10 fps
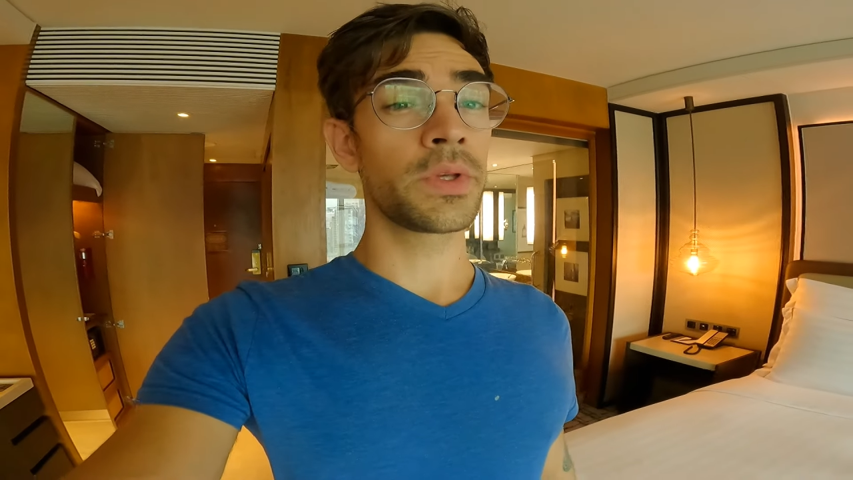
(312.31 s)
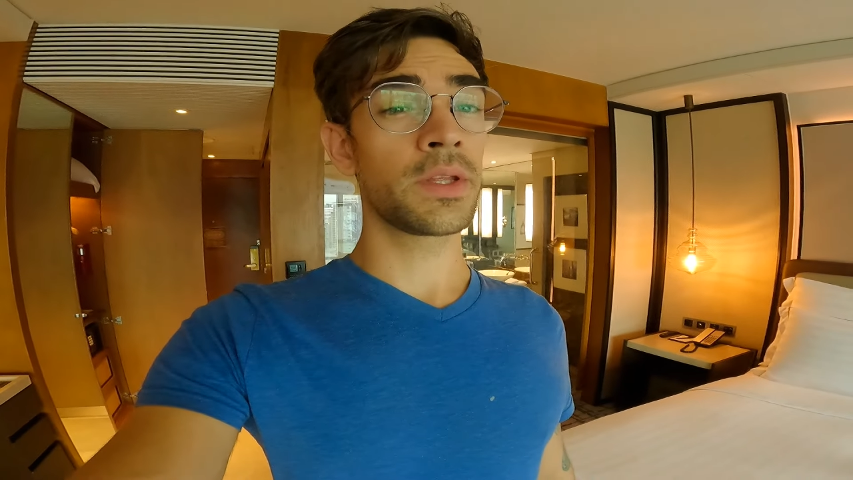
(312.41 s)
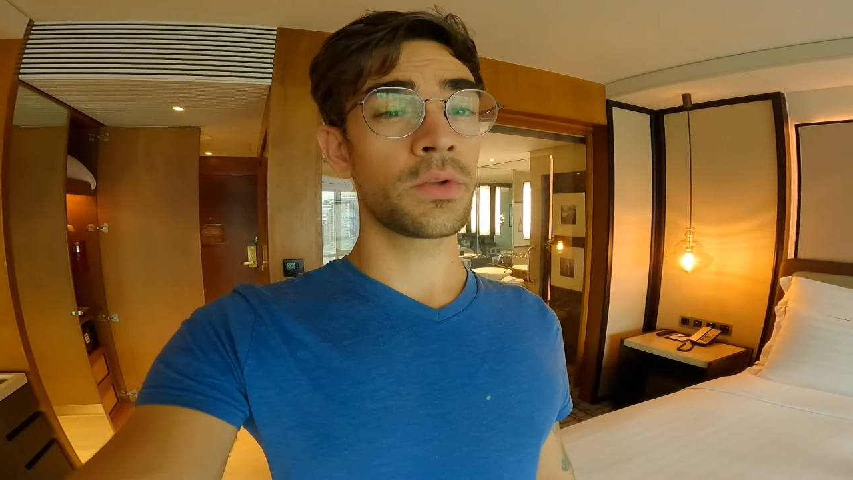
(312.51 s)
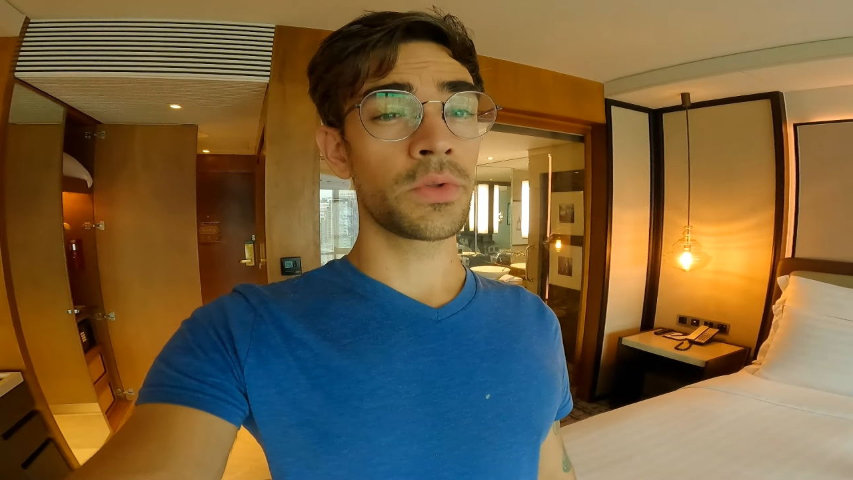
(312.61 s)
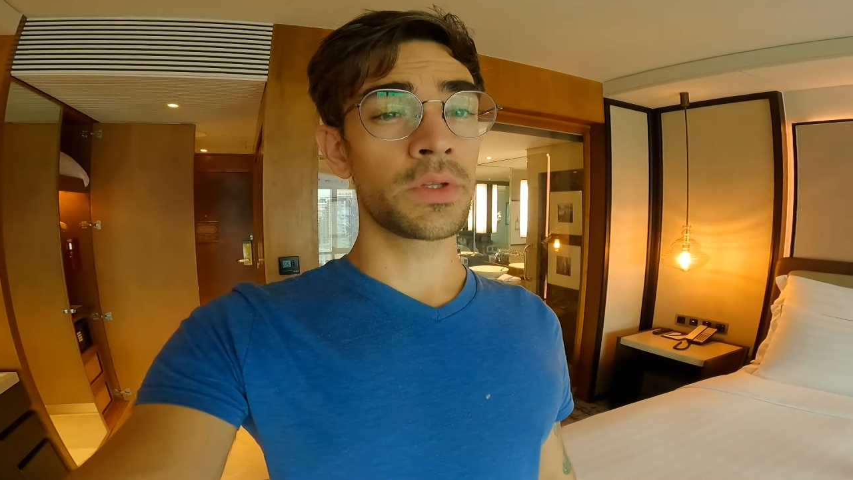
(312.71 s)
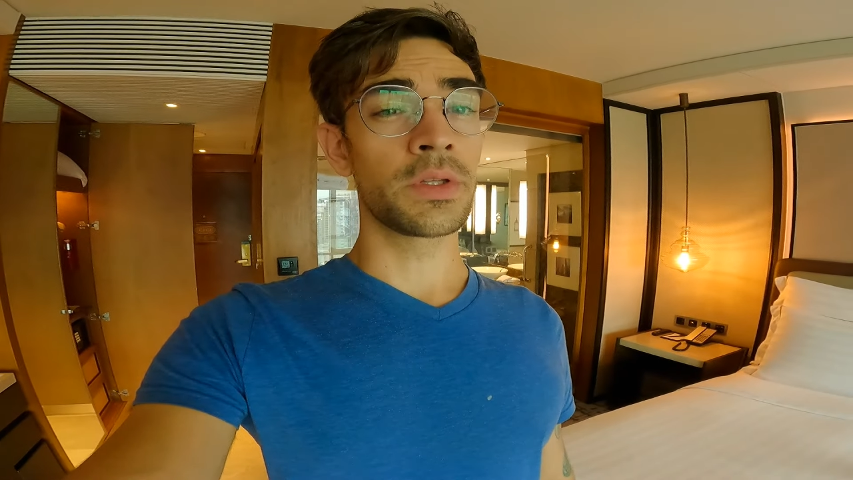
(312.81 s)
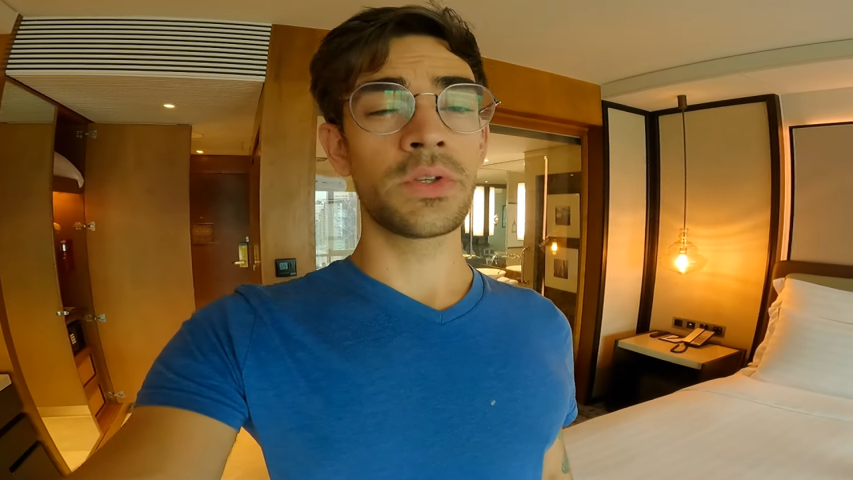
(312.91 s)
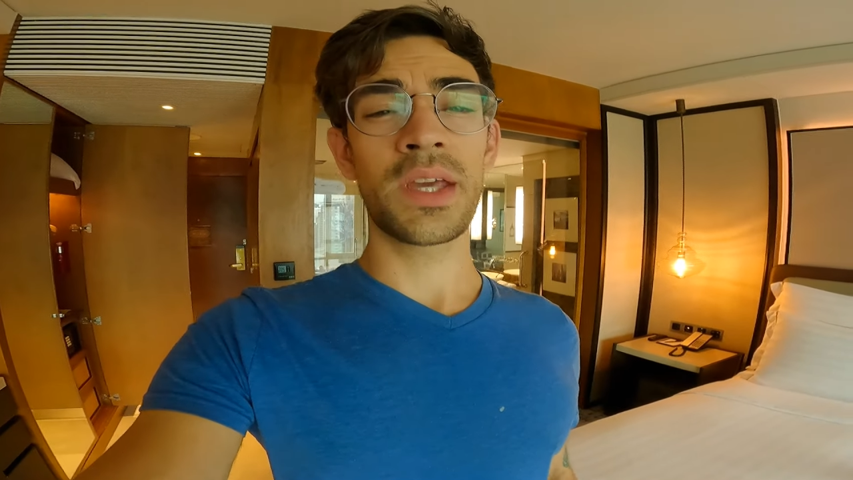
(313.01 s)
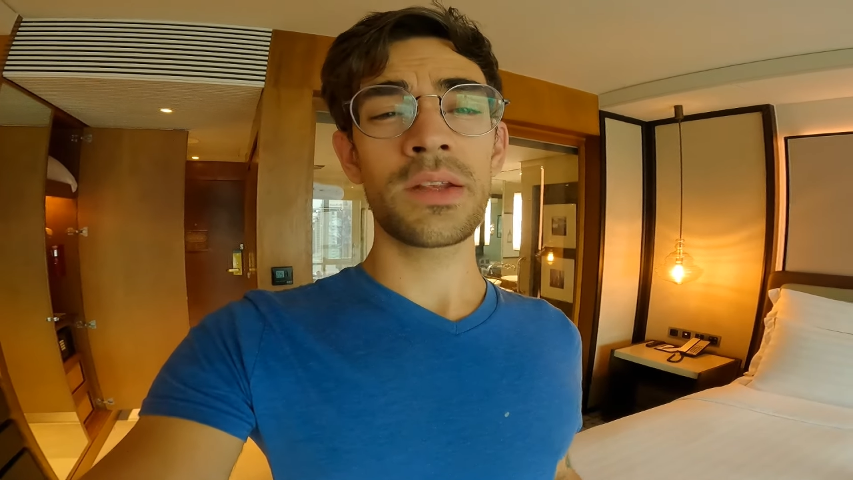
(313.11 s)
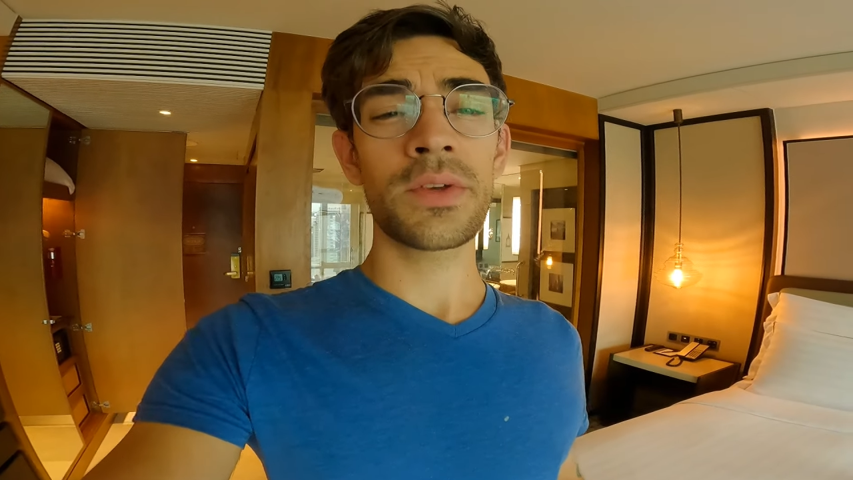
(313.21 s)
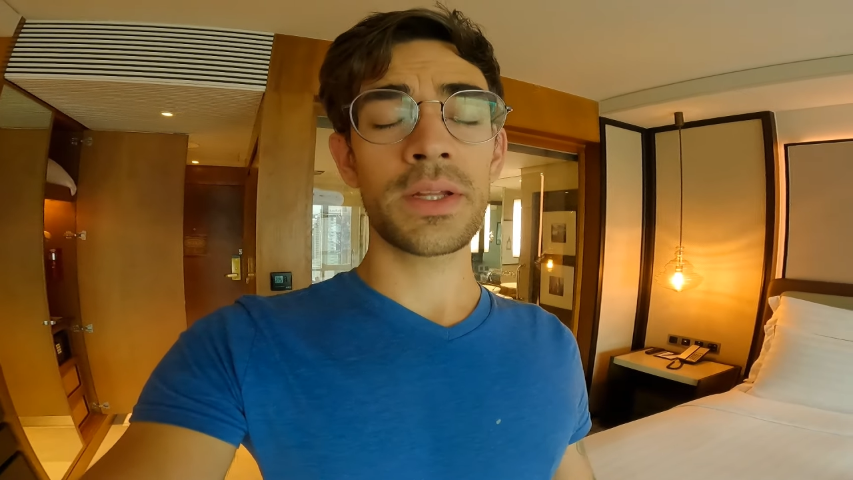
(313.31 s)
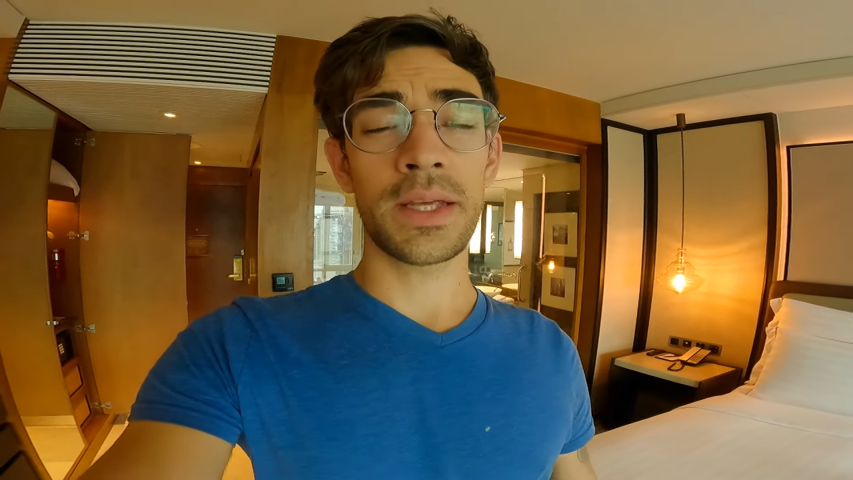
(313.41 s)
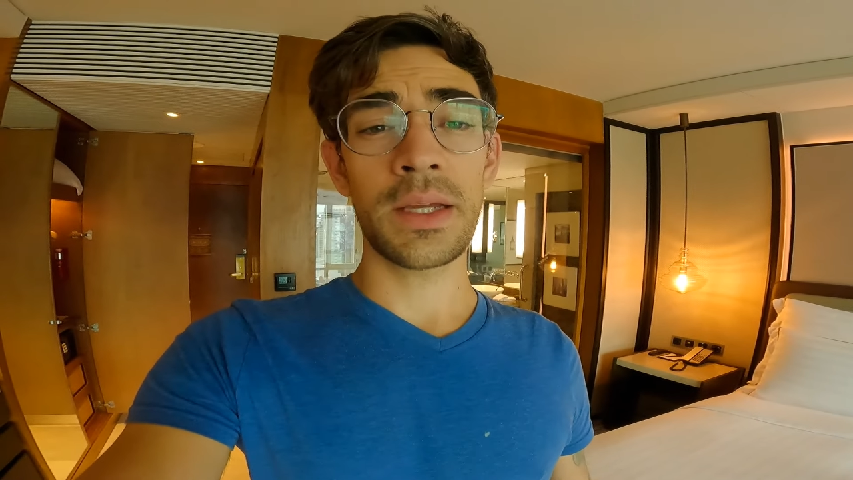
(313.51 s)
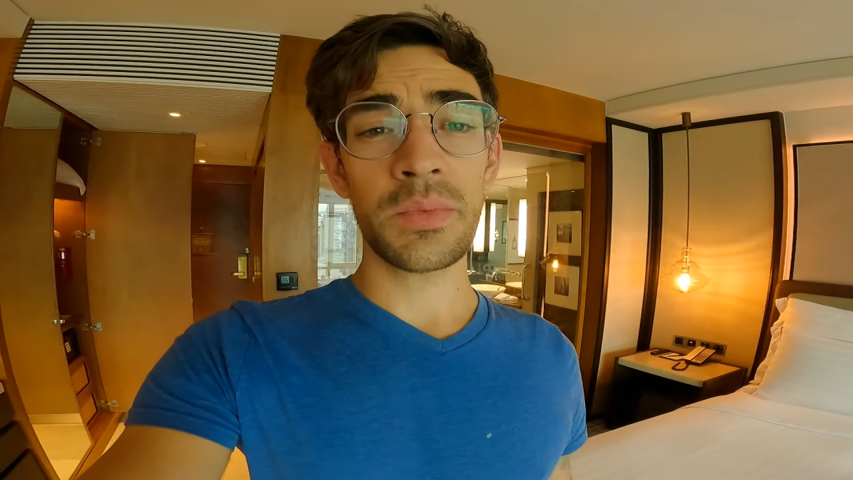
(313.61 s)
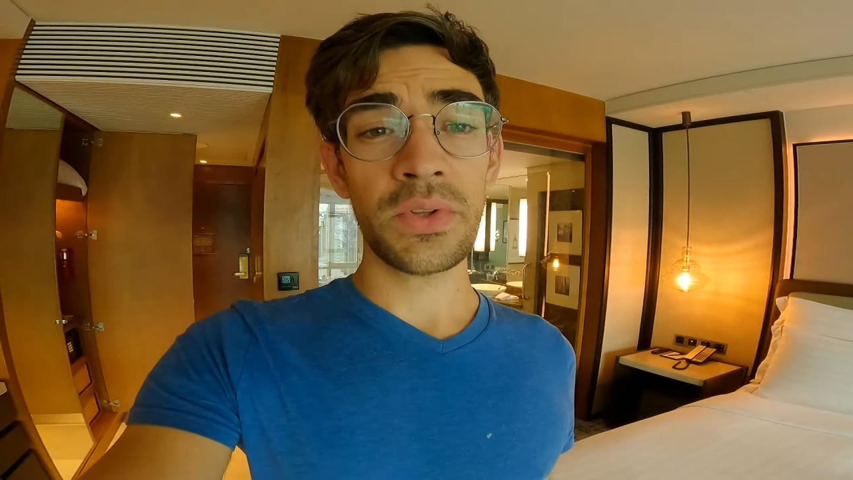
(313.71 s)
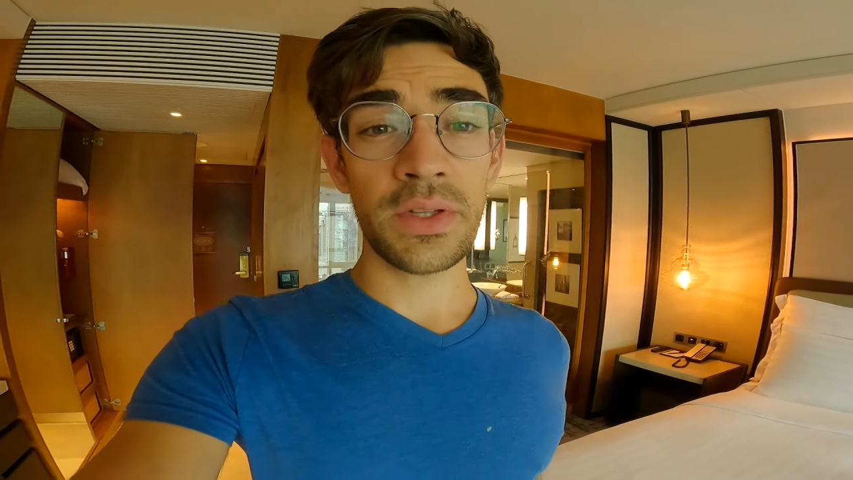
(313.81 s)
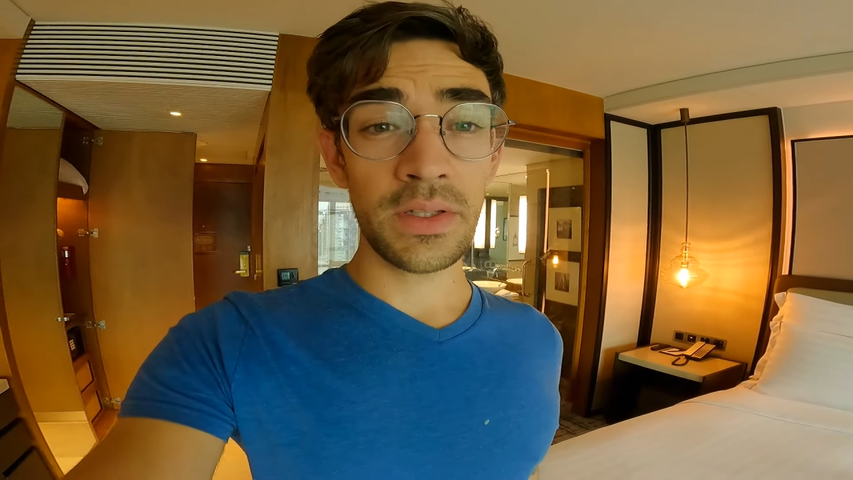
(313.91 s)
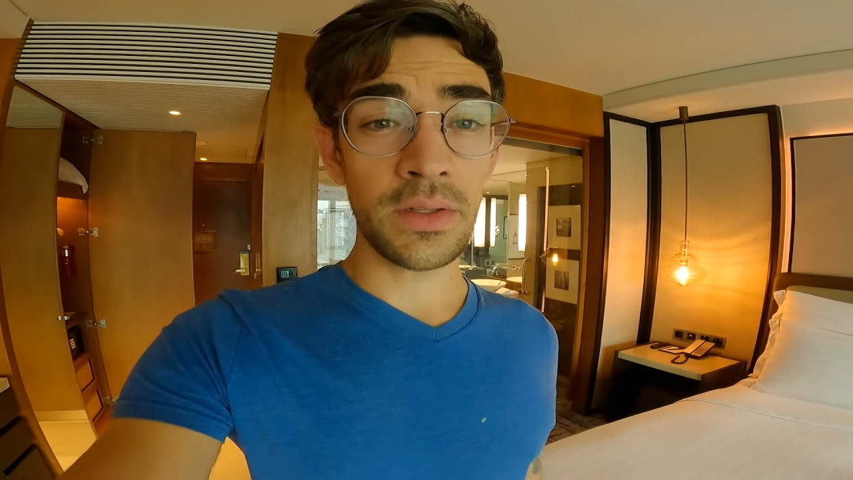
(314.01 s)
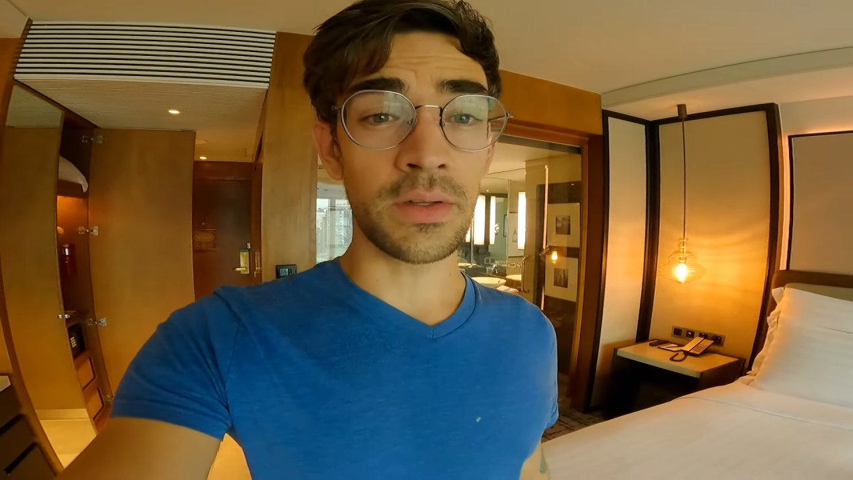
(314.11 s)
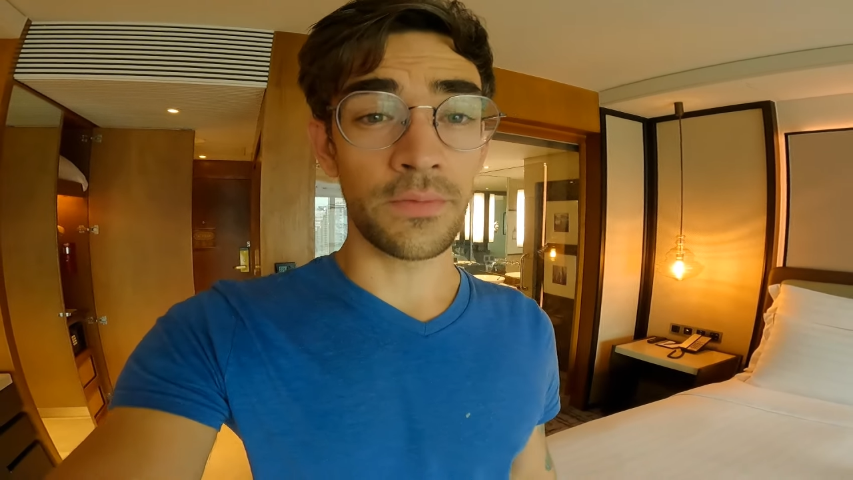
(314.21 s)
You can't even get a Hampton
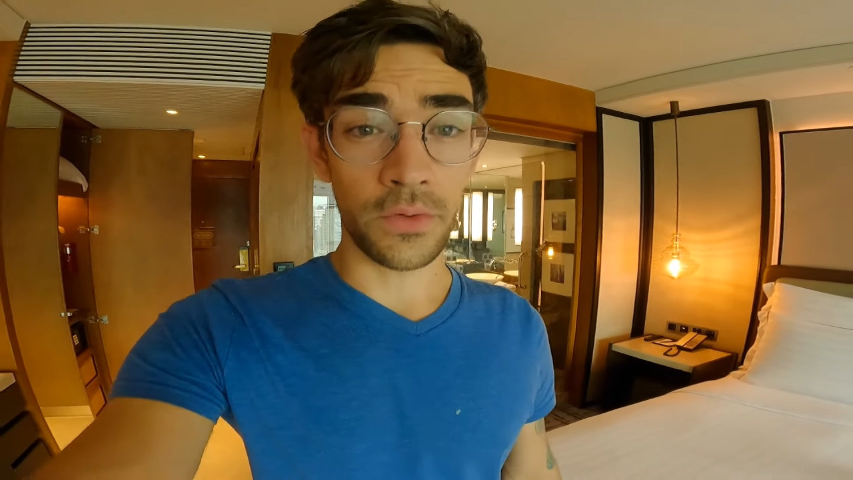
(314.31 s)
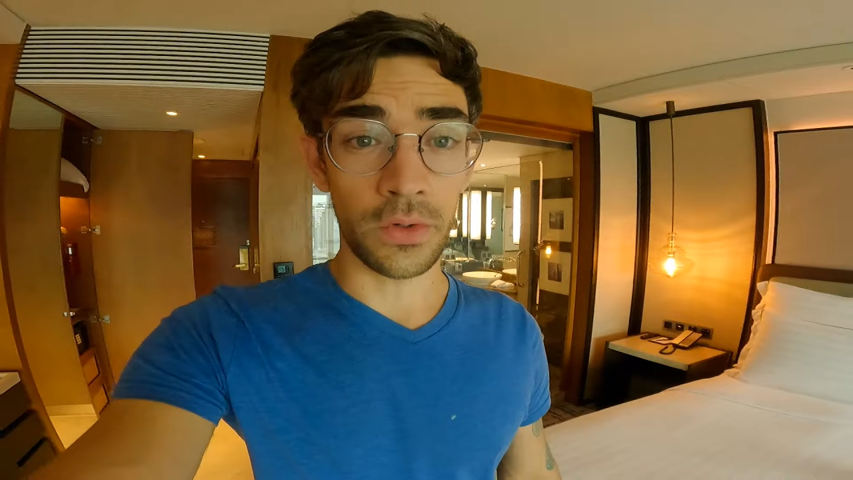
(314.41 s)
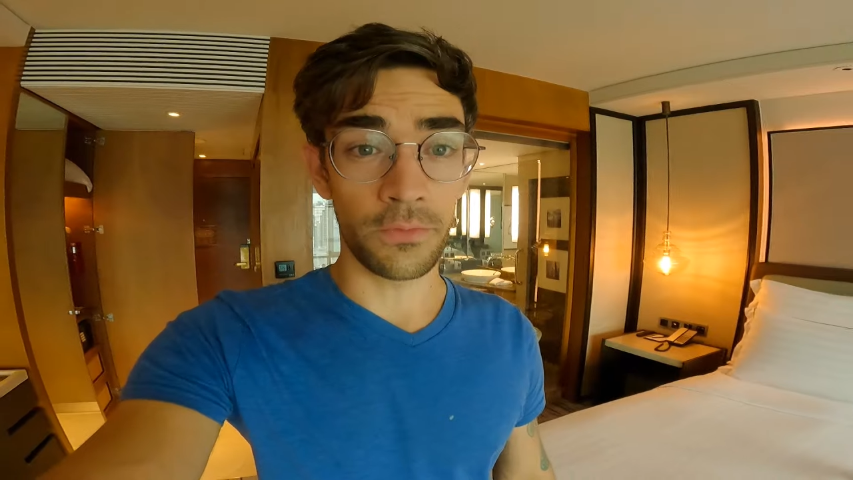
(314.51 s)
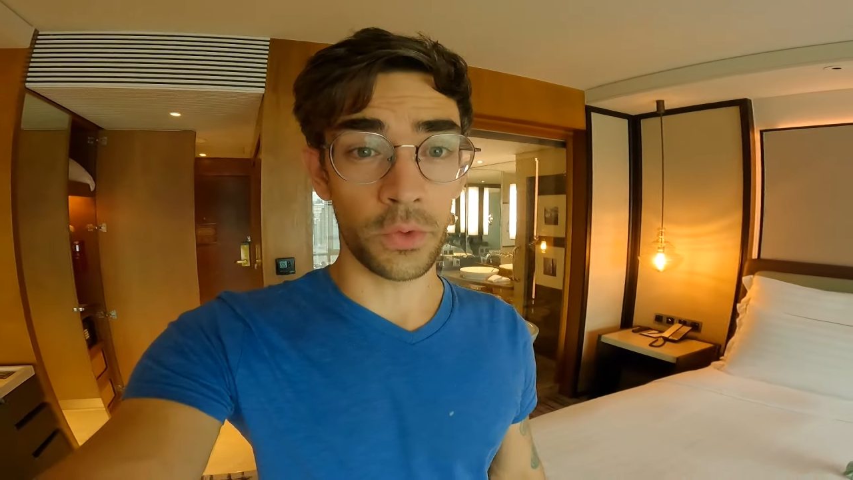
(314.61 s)
Inn for